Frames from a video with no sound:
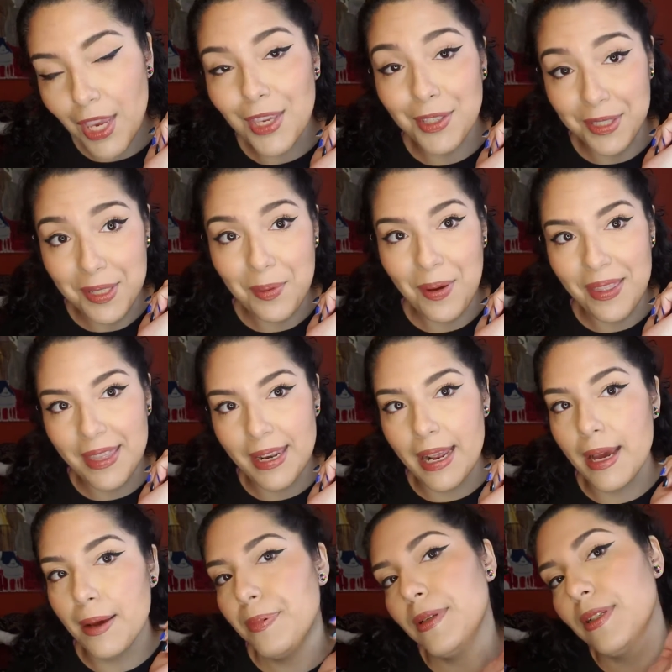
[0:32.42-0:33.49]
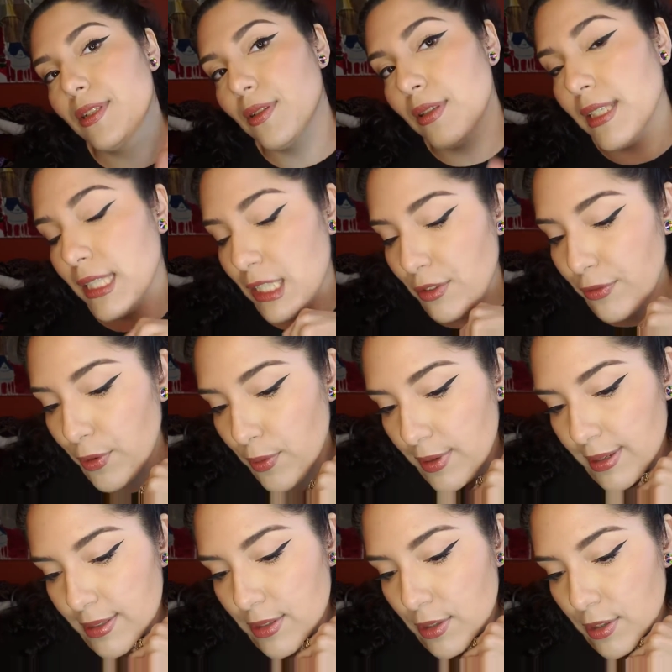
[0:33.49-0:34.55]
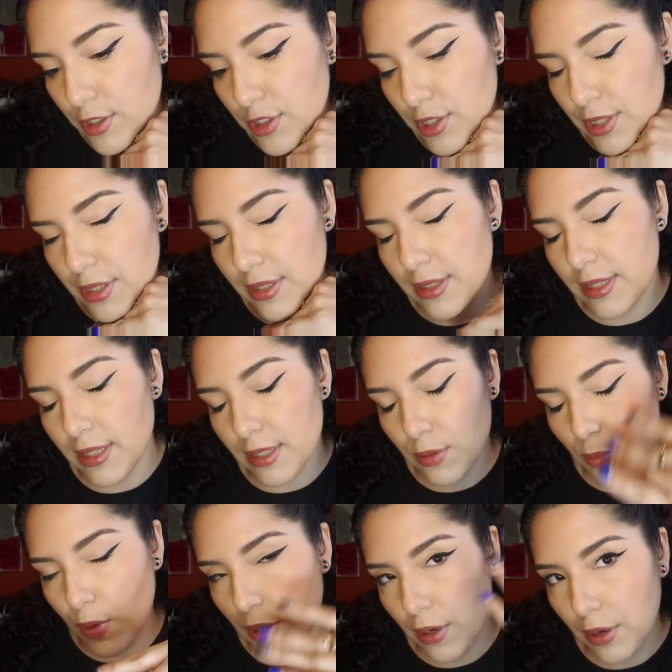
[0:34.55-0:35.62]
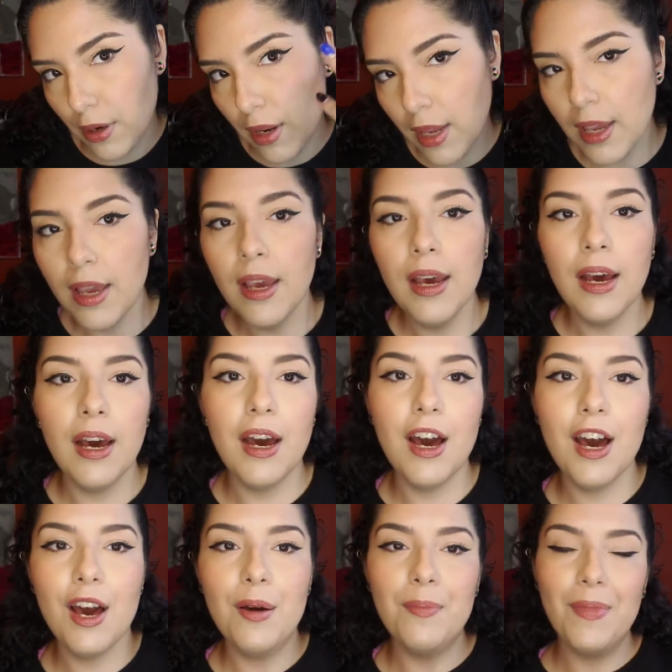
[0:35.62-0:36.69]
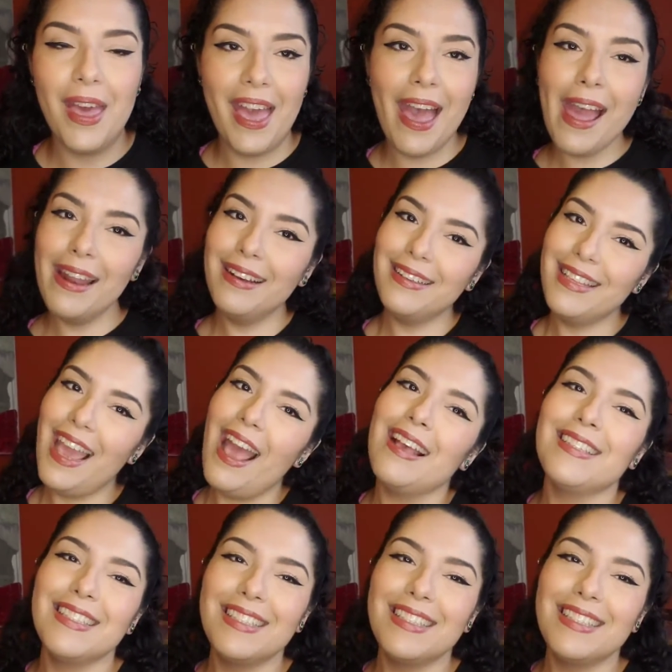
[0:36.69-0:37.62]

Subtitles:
you'll see why that happened. So let's focus on just this one. And yeah,